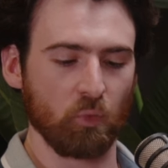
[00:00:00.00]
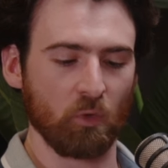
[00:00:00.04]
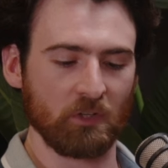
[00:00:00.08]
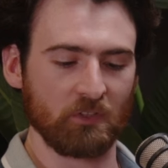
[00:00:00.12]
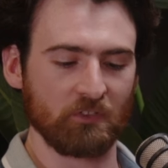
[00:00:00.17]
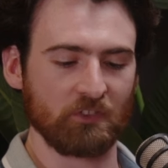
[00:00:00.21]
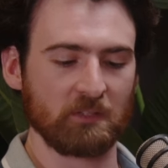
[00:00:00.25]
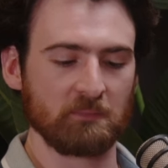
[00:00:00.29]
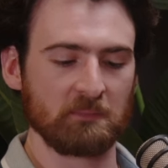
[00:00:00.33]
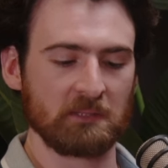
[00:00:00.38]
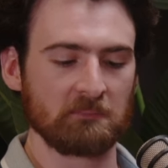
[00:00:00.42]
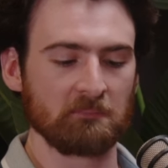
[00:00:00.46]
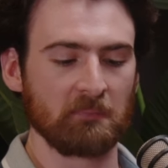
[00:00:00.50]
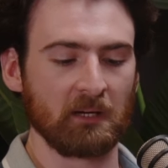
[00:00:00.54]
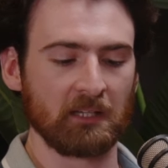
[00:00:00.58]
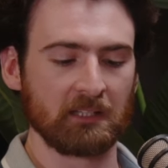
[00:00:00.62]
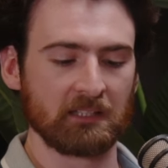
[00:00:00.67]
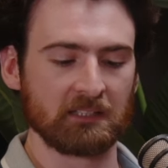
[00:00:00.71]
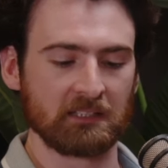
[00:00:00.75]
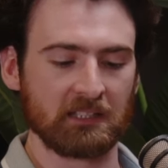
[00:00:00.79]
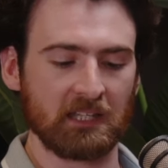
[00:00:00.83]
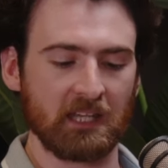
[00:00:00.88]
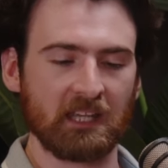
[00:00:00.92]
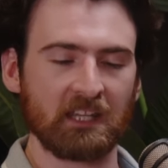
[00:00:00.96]
what does he mean by
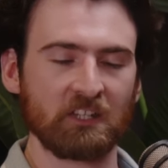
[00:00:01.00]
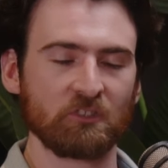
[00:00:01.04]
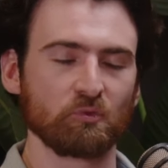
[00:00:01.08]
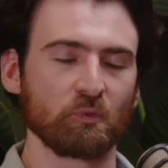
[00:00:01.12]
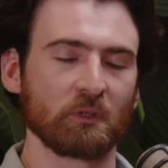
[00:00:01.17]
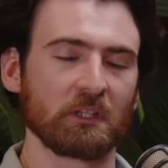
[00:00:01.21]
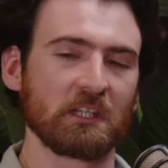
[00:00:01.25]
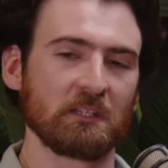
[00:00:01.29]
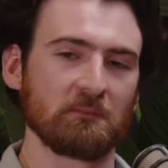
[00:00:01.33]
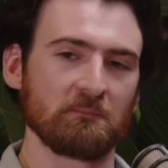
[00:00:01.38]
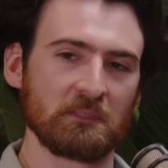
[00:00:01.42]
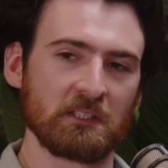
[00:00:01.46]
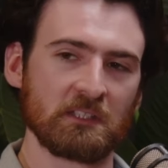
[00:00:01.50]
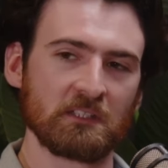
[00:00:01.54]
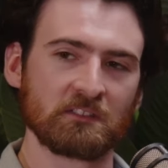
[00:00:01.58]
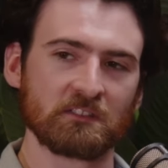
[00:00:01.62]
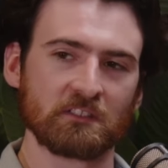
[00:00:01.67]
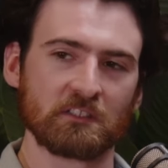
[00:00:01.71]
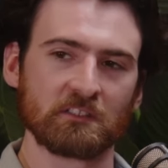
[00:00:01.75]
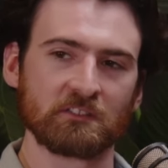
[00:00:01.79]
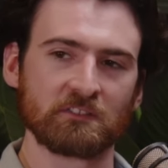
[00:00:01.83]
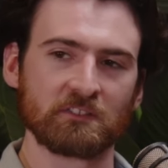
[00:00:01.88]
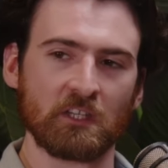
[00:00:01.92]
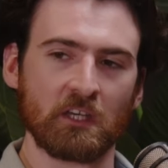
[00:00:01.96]
engage? What he means
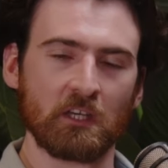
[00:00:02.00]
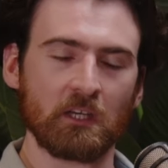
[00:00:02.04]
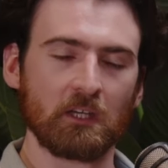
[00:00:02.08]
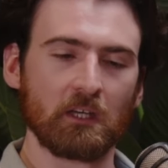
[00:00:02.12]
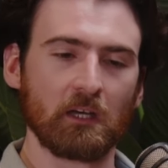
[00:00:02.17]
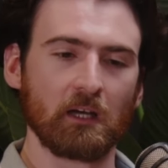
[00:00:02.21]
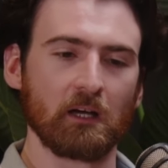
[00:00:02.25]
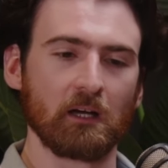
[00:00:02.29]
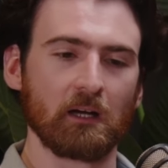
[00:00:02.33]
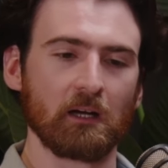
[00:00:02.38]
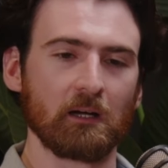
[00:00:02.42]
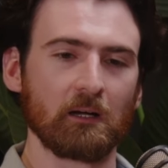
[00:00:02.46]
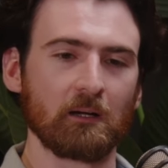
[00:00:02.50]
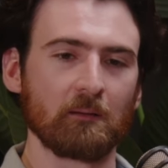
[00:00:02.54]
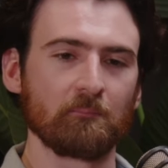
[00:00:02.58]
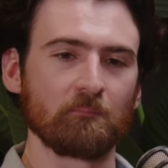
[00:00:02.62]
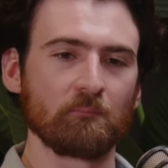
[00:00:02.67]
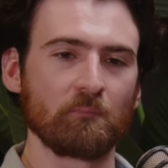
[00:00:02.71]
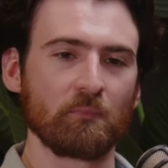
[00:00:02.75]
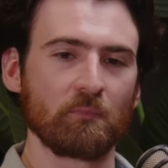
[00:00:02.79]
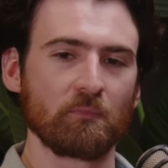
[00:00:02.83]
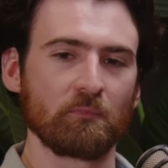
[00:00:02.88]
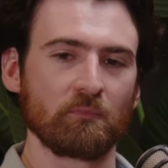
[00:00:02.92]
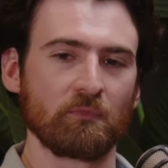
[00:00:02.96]
is
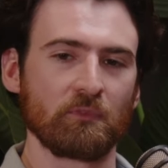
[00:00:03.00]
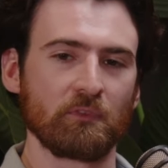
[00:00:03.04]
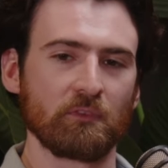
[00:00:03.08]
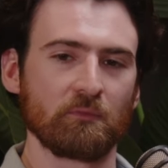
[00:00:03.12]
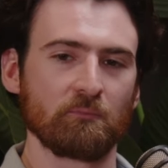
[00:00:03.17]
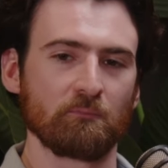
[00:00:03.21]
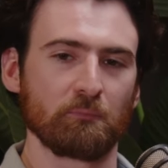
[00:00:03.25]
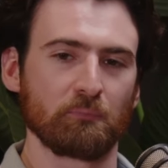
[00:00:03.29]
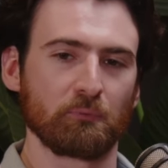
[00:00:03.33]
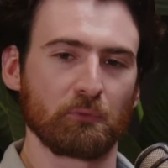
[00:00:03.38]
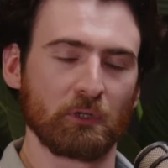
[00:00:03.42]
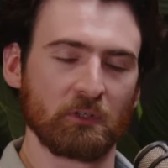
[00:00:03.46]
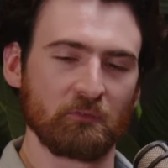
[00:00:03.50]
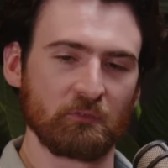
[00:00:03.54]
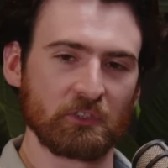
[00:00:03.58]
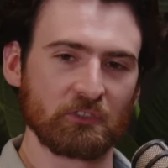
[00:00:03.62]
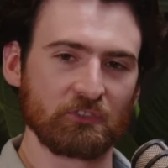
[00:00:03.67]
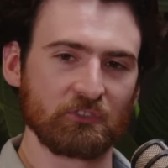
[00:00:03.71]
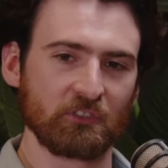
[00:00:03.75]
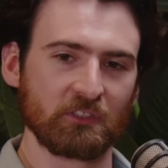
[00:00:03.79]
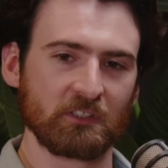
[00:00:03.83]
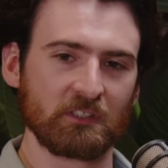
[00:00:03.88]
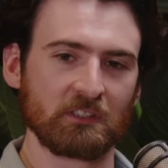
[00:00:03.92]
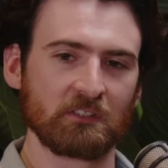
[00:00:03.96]

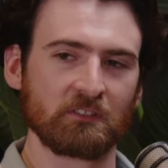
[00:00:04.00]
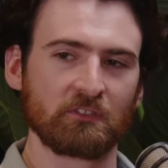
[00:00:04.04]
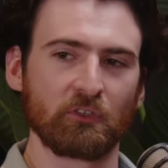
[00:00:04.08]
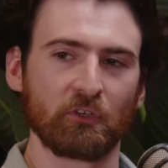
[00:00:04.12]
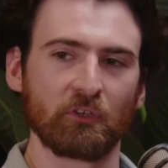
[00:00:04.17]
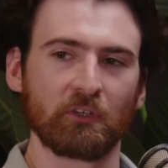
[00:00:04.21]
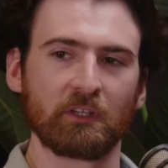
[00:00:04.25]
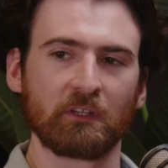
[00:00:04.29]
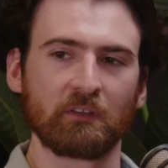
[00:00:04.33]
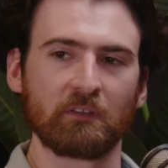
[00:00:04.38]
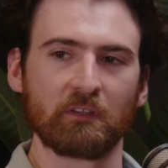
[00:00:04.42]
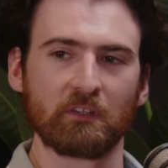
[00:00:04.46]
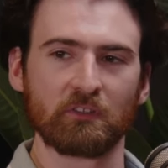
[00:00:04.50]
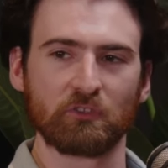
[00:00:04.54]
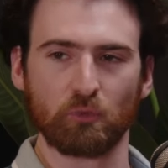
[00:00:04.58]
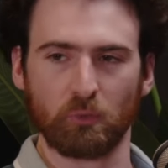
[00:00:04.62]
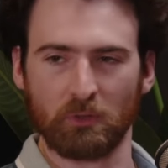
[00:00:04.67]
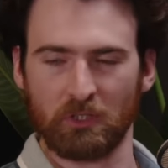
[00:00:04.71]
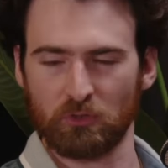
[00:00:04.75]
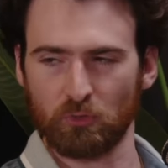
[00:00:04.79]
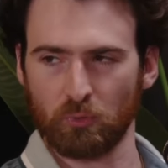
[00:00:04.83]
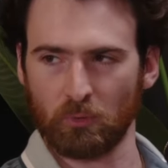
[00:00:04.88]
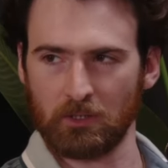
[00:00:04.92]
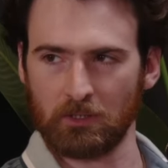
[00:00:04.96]
previously during the
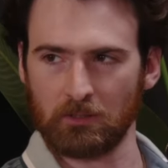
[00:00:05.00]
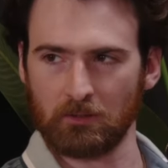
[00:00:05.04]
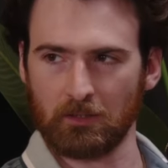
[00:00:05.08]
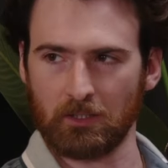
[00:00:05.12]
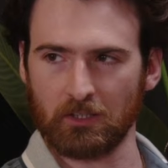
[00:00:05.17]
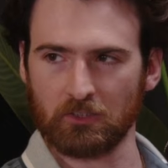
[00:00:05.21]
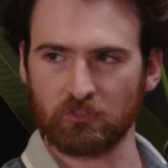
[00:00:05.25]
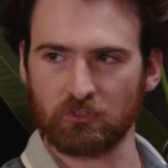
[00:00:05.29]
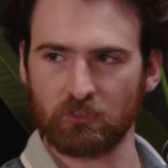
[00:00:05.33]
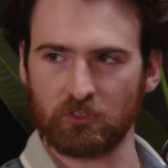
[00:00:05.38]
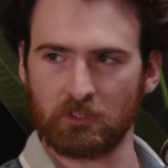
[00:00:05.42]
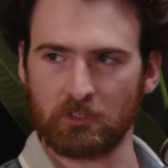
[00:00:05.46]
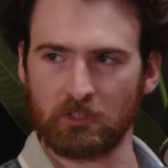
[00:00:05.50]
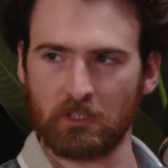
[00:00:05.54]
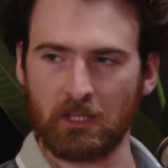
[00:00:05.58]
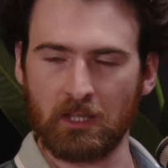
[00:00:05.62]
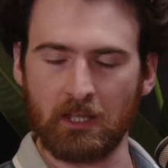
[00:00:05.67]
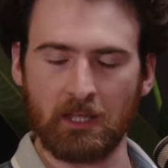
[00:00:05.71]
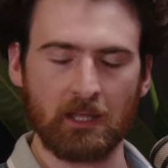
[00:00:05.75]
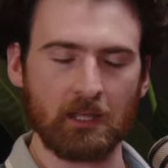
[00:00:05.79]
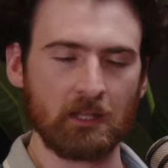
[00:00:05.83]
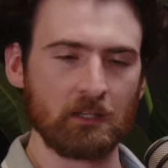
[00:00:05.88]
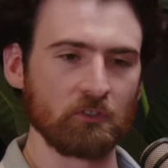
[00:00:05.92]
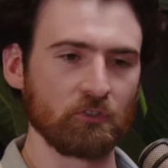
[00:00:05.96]
2020 election
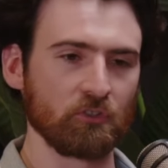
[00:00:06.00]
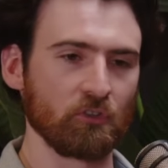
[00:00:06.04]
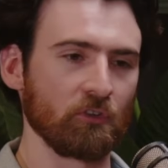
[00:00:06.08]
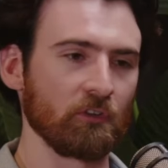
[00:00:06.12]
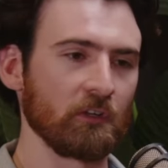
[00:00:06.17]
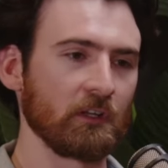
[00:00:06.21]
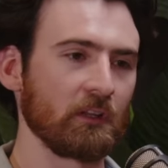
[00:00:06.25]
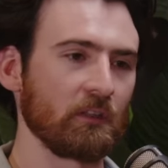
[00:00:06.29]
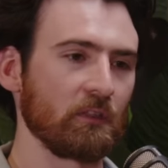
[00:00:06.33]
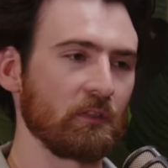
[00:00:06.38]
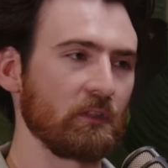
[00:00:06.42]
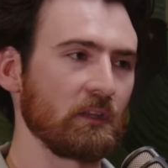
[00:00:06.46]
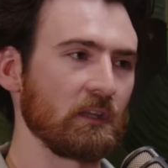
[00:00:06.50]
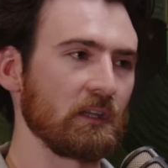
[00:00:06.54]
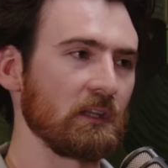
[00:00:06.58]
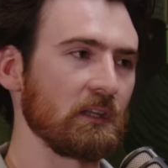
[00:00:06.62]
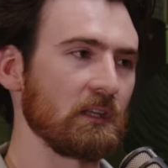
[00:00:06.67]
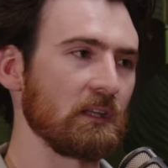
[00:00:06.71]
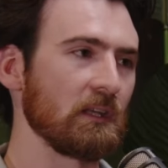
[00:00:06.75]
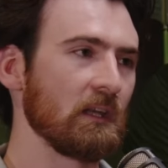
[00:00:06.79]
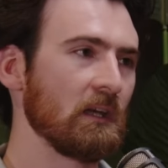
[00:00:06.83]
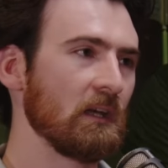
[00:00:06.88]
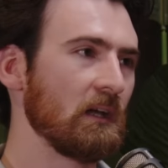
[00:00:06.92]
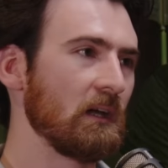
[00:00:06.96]
and during
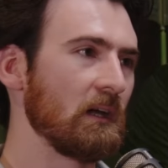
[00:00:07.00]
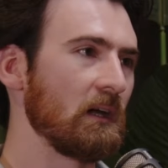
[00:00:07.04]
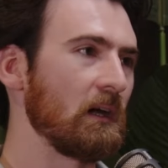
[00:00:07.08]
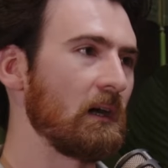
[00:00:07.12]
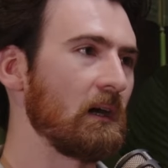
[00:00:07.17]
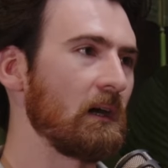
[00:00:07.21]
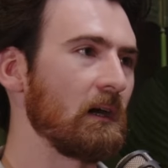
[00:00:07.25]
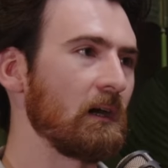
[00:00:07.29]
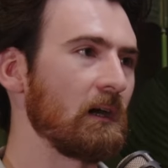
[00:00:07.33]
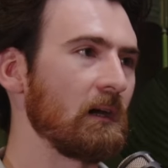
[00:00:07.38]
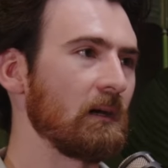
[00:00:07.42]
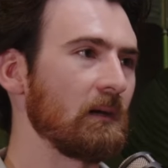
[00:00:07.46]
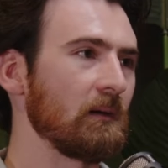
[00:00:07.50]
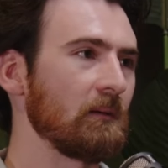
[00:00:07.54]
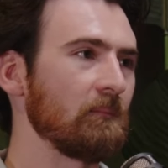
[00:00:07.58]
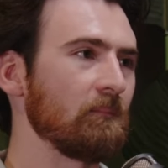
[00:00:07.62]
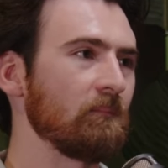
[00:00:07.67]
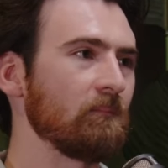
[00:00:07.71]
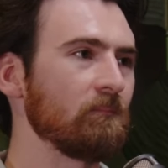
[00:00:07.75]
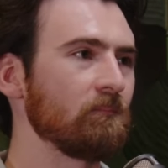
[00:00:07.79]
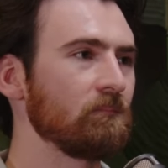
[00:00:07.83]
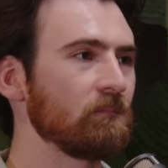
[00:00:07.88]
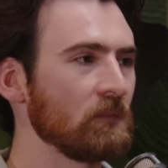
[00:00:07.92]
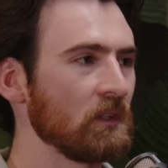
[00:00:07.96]
the
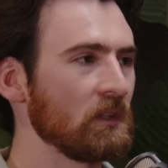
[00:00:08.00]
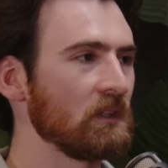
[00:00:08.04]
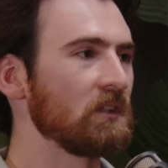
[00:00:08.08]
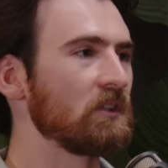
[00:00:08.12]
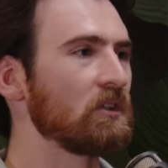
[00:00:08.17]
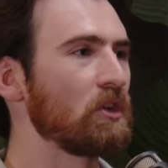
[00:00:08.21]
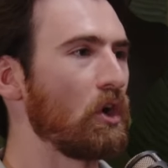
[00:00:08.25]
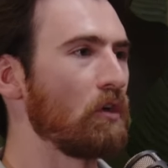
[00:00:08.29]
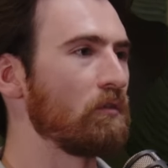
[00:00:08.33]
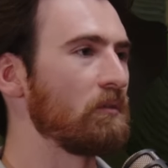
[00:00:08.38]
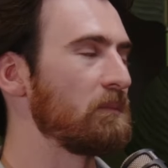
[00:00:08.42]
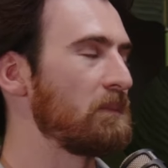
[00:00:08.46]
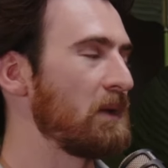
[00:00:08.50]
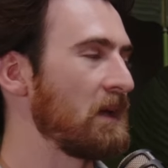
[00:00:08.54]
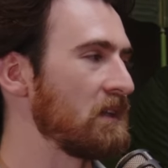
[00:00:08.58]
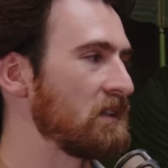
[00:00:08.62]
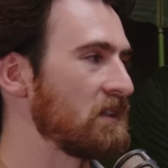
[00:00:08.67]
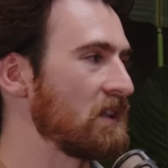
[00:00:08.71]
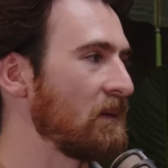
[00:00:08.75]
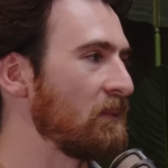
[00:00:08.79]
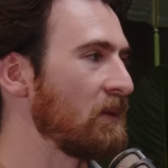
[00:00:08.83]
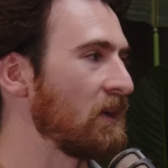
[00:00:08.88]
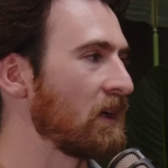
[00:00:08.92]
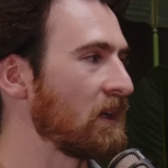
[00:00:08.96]
COVID
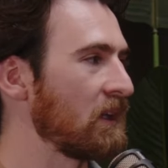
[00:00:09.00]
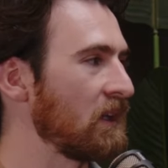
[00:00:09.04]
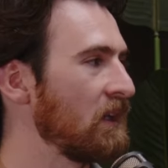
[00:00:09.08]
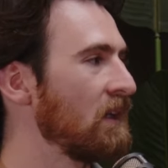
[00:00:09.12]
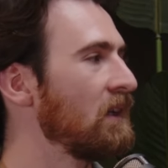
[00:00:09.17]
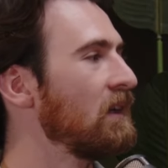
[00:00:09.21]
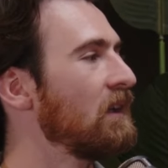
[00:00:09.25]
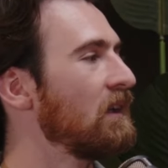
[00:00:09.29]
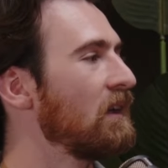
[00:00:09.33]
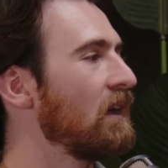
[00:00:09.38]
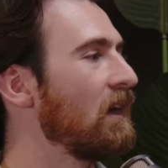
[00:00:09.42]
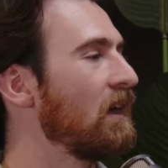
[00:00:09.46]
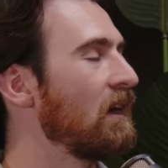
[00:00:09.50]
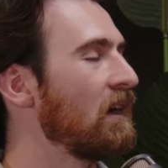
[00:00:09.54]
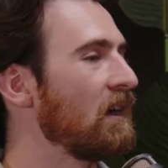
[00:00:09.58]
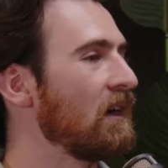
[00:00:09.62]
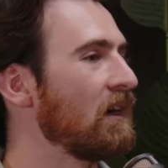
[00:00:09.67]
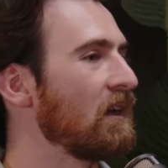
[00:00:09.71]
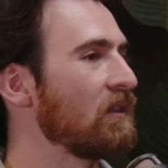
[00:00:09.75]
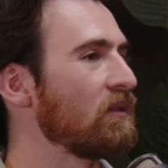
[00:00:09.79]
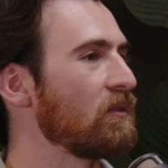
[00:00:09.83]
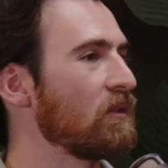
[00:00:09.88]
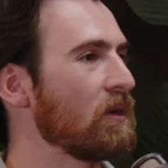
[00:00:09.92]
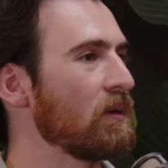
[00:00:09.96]
pandemic,
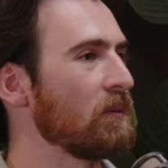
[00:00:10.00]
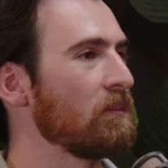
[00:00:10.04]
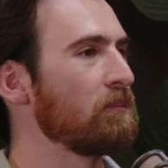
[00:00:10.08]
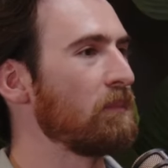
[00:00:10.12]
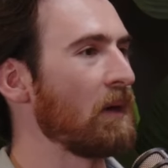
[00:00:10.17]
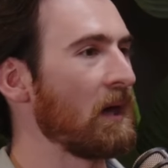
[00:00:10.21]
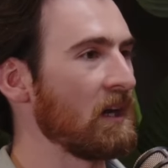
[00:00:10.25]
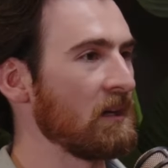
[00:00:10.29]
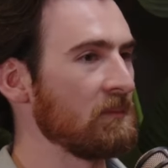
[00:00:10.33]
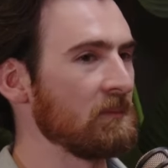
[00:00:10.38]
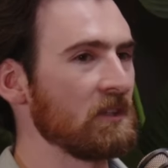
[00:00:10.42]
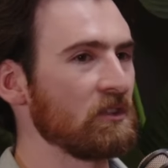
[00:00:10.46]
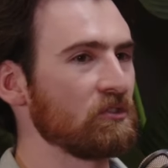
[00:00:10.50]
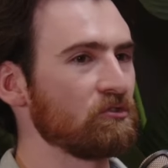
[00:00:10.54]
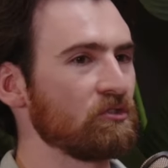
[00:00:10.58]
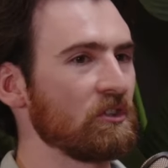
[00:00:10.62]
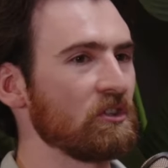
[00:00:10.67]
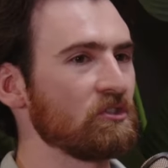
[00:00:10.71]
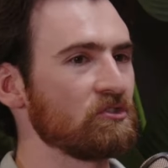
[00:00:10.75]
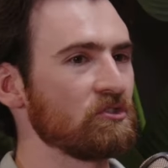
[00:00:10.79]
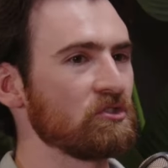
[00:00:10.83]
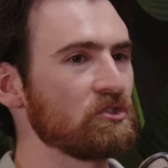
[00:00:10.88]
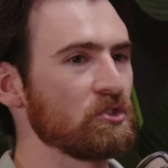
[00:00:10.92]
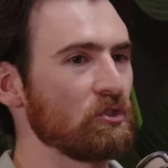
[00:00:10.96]
the Biden
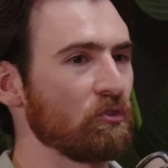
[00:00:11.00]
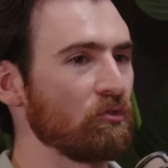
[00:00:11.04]
administration